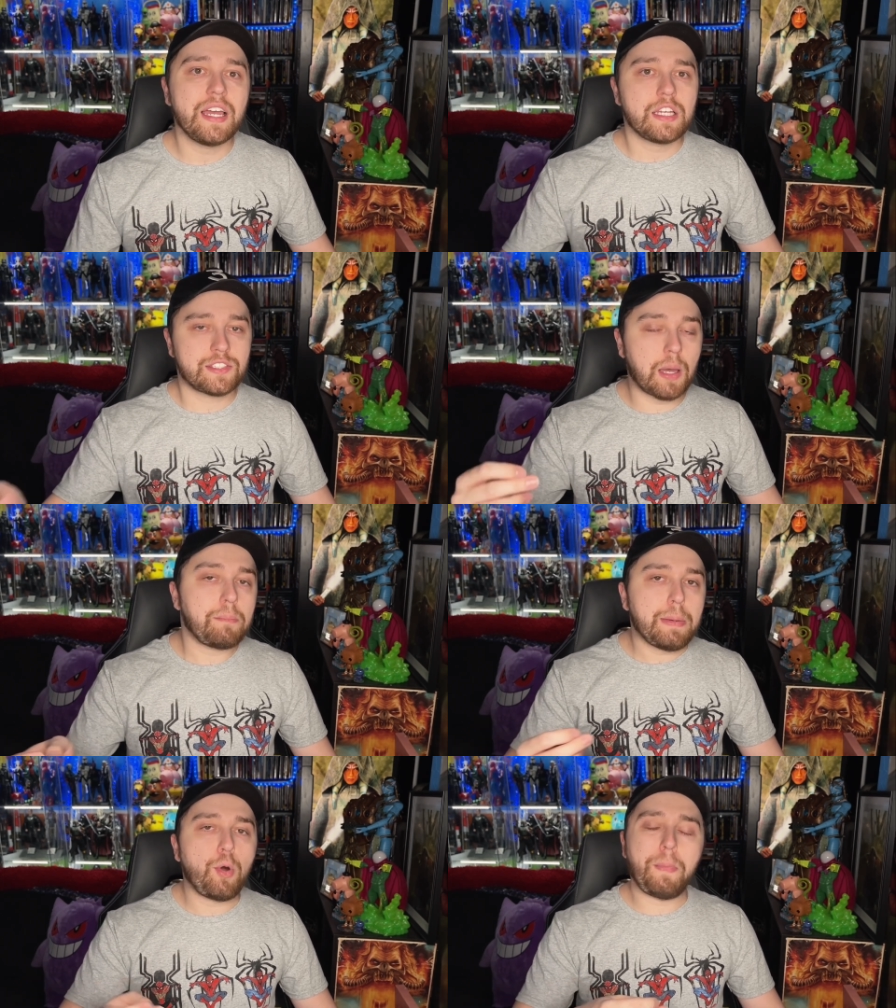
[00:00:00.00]
Some
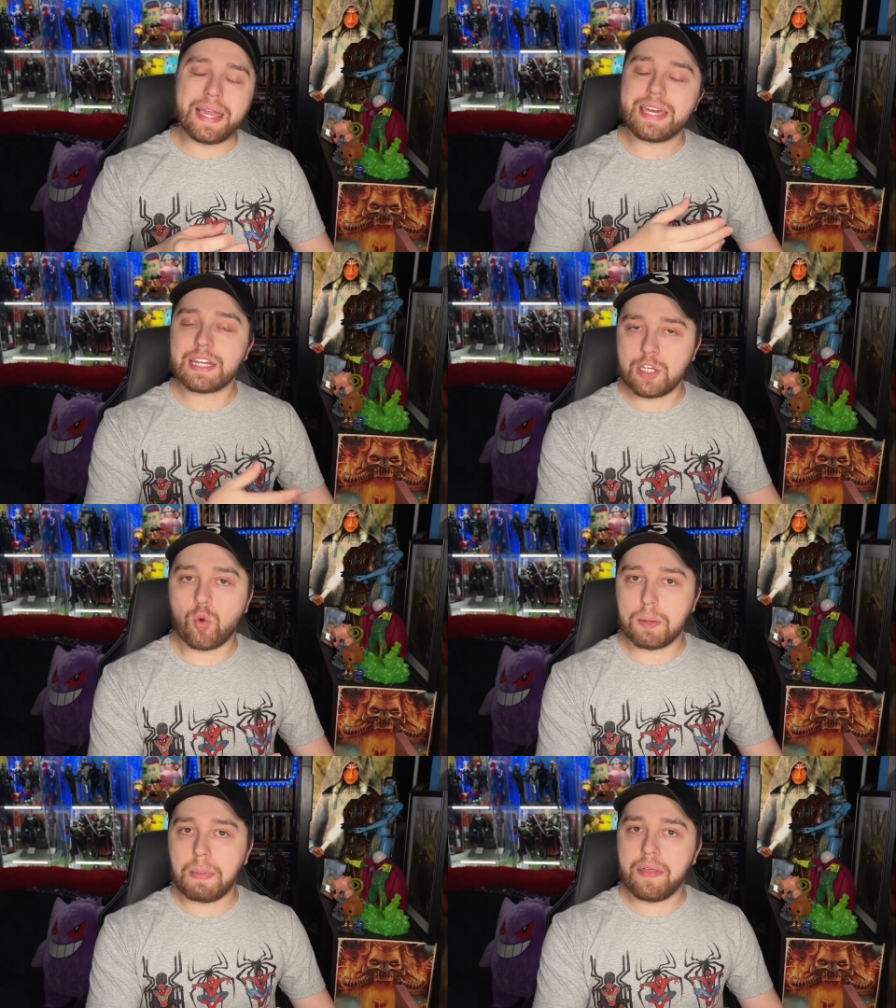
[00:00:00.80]
people might get
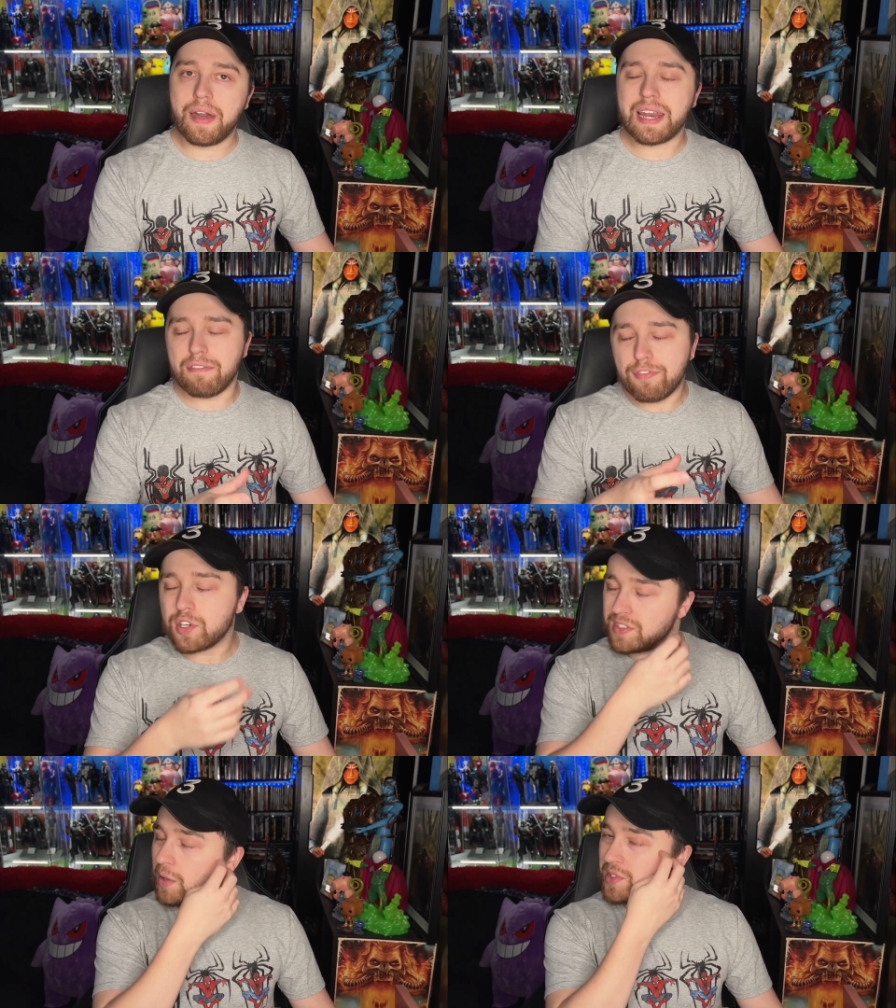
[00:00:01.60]
annoyed by that. At
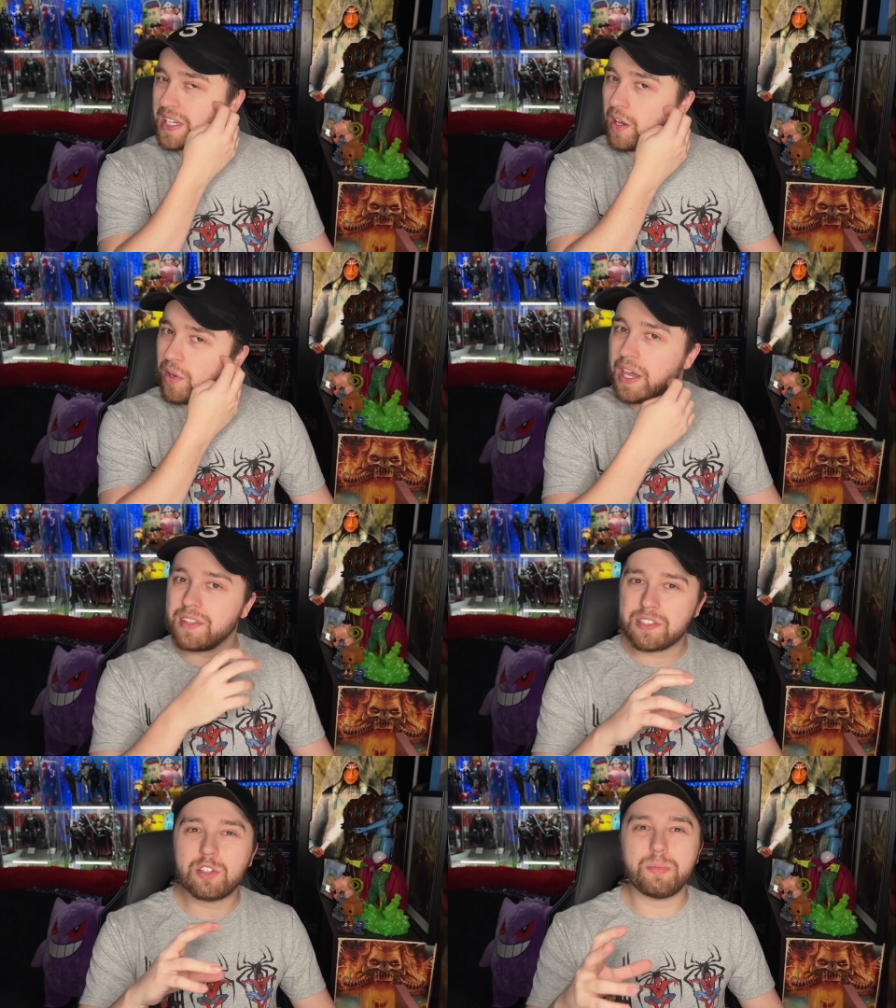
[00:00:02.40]
first, I was like, okay,
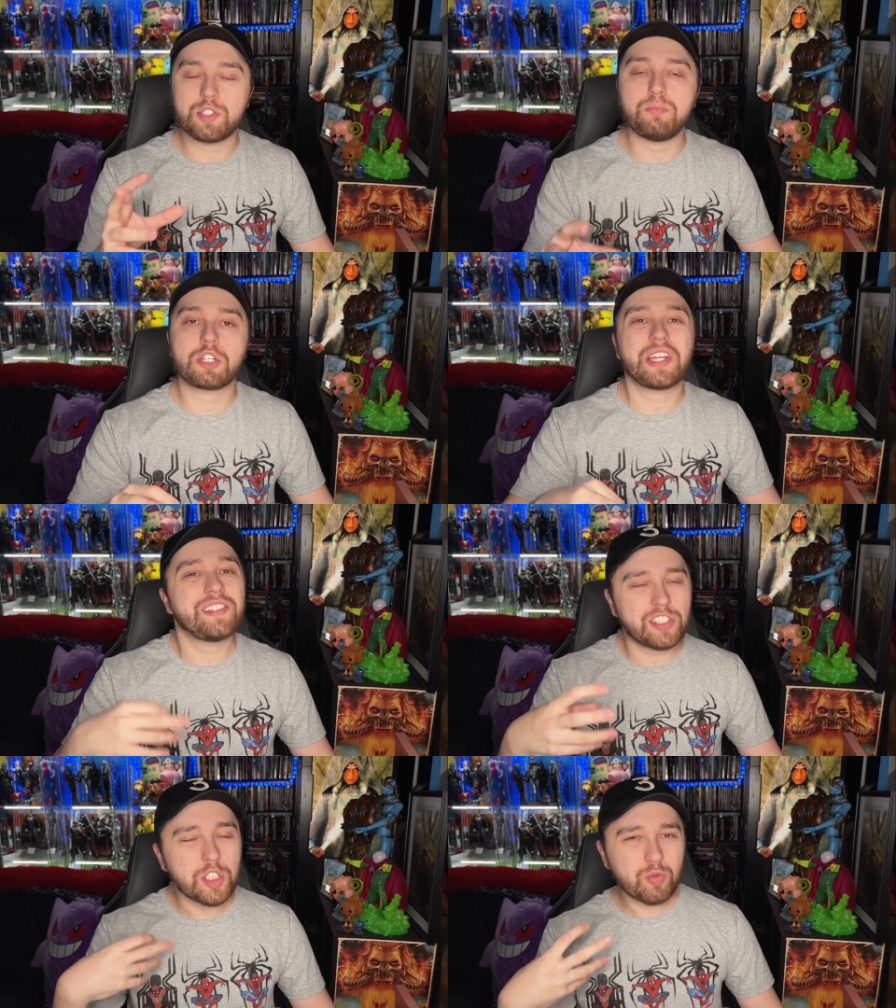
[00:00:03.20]
this is a little bit too much,
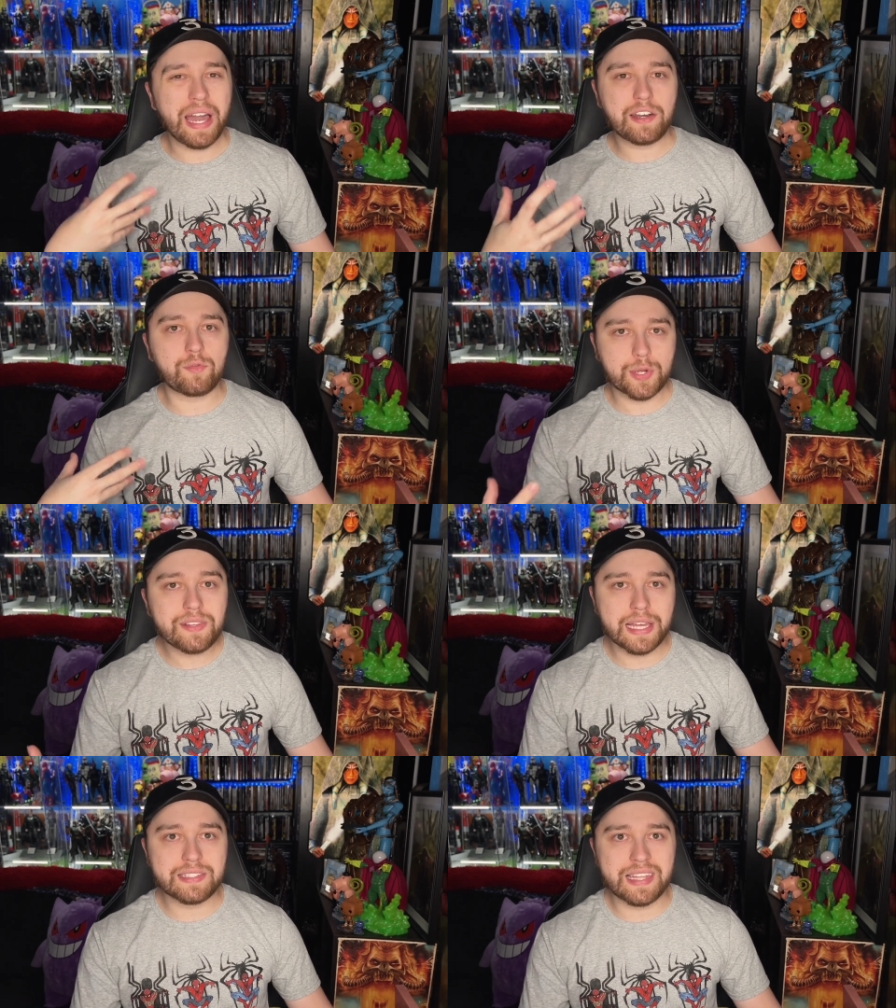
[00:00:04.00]
until you kind of
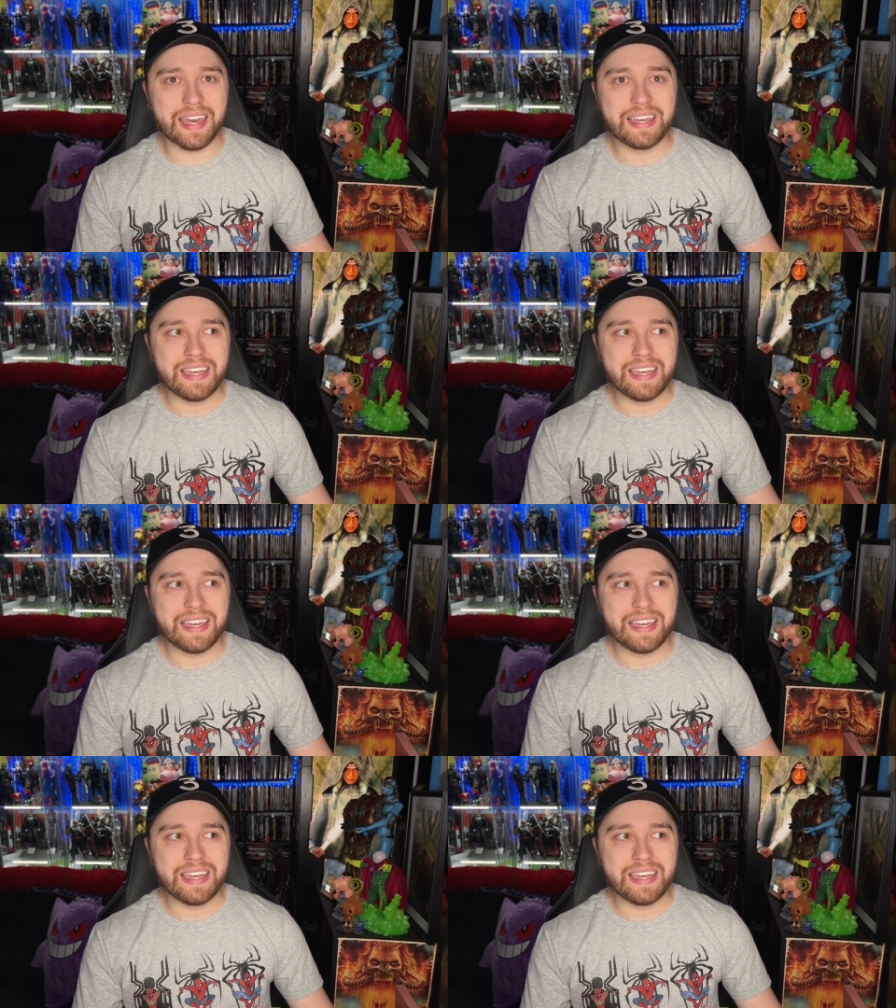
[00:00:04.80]
realize that